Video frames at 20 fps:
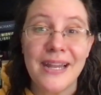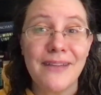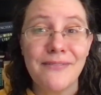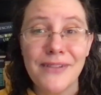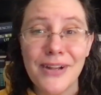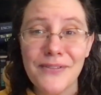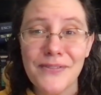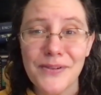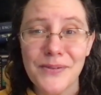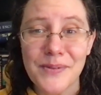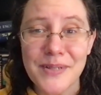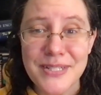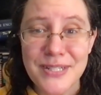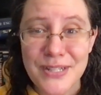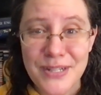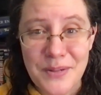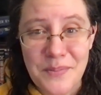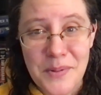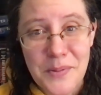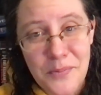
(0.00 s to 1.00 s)
I've never
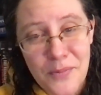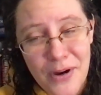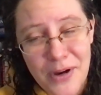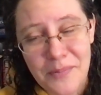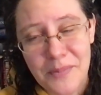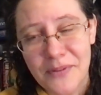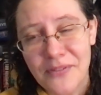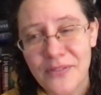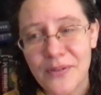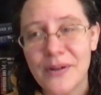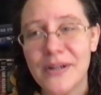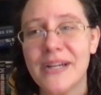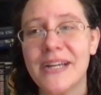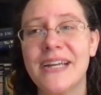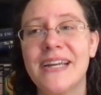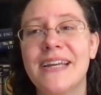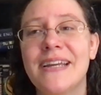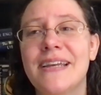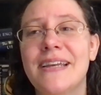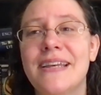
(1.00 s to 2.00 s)
written a memoir before,
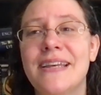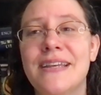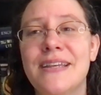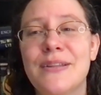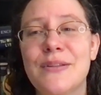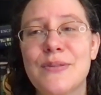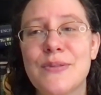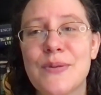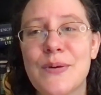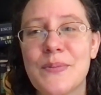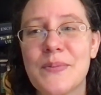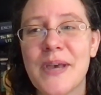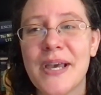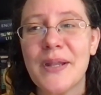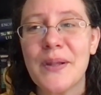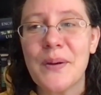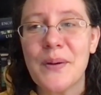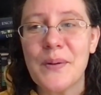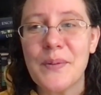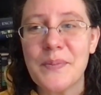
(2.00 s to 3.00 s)
so I'm
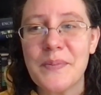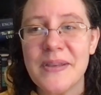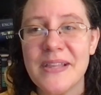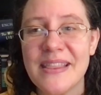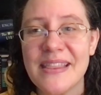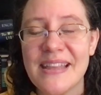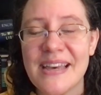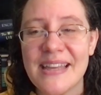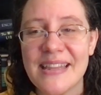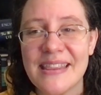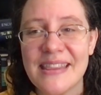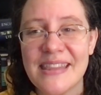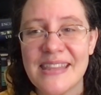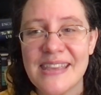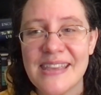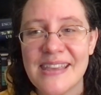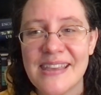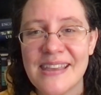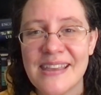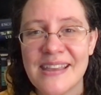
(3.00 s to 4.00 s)
kind of hoping that
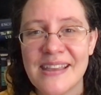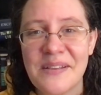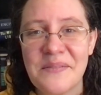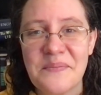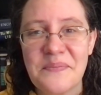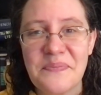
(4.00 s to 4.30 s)
the